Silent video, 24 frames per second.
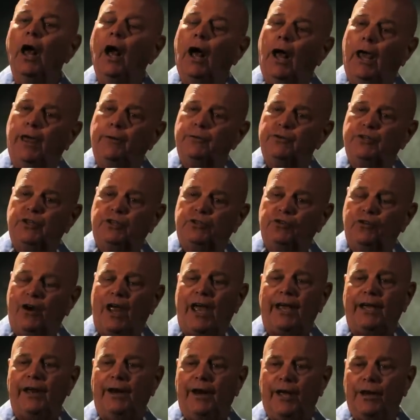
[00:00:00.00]
I was the
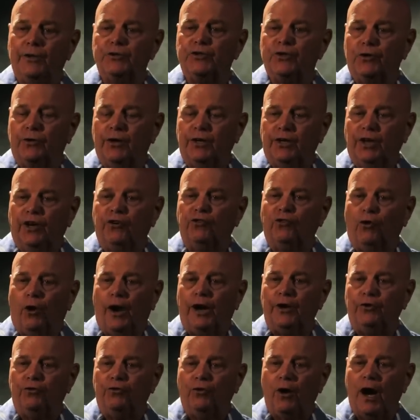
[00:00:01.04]
track announcer at
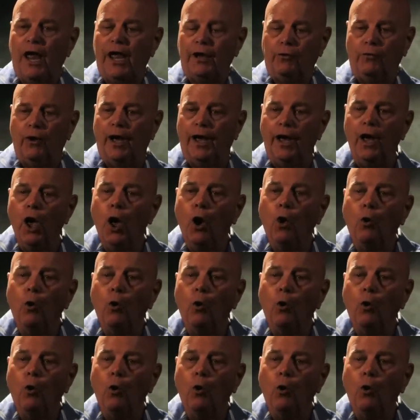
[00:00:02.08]
Detroit Dragway,